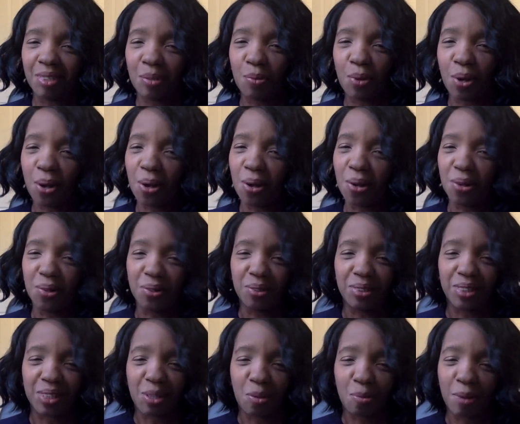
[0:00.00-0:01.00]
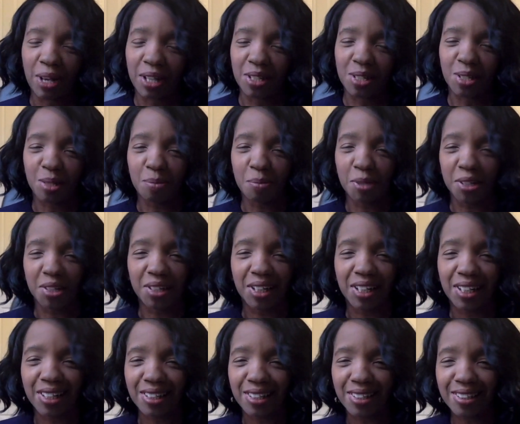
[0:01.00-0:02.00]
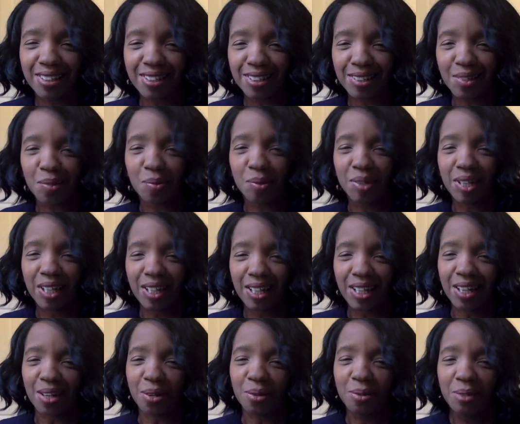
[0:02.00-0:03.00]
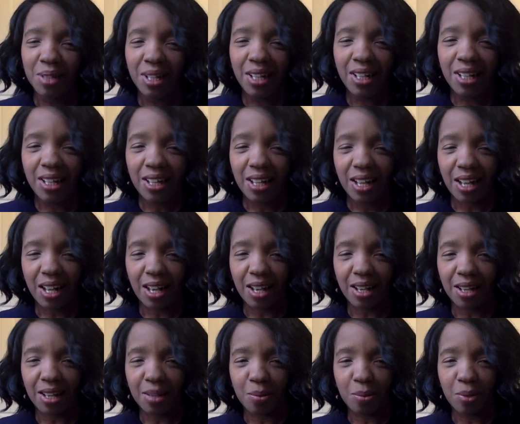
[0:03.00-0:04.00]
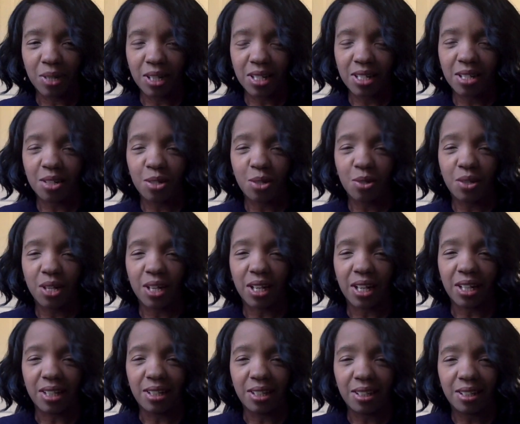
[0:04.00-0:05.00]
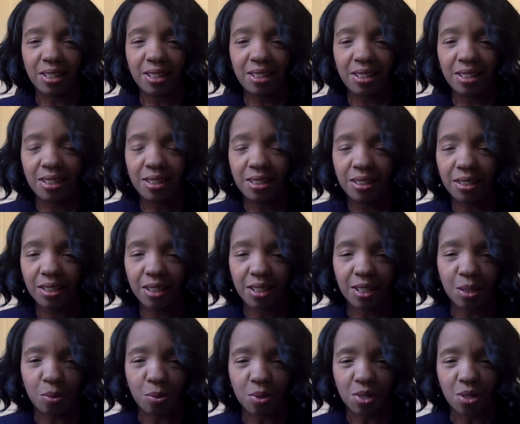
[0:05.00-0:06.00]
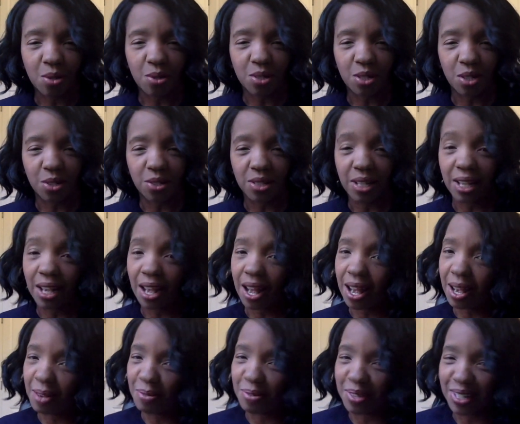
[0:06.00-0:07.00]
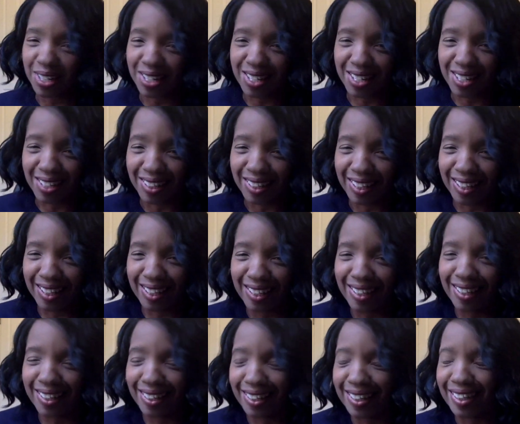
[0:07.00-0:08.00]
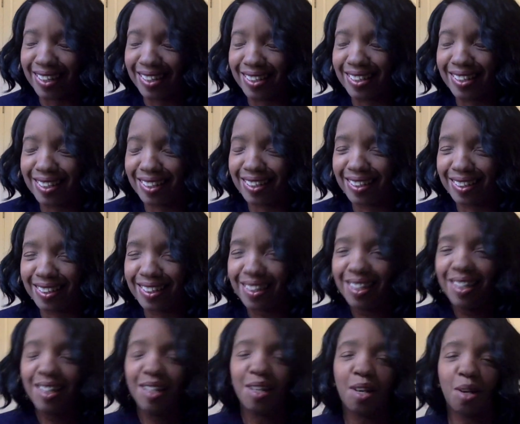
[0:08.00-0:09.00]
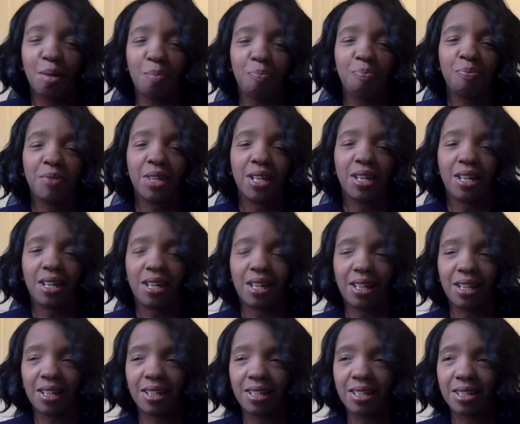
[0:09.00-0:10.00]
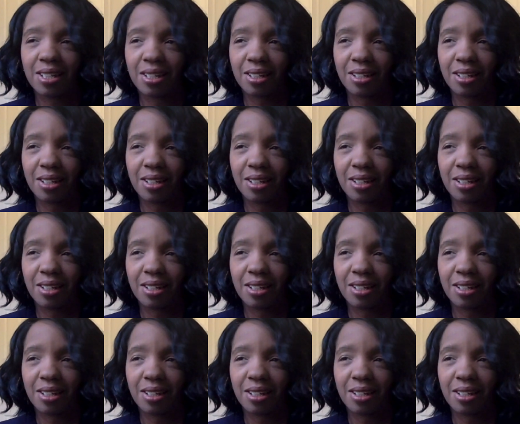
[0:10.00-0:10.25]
we all go back to the motherland. So anyhow, I want to tell you that I did look at the results yesterday. Obviously, I did, and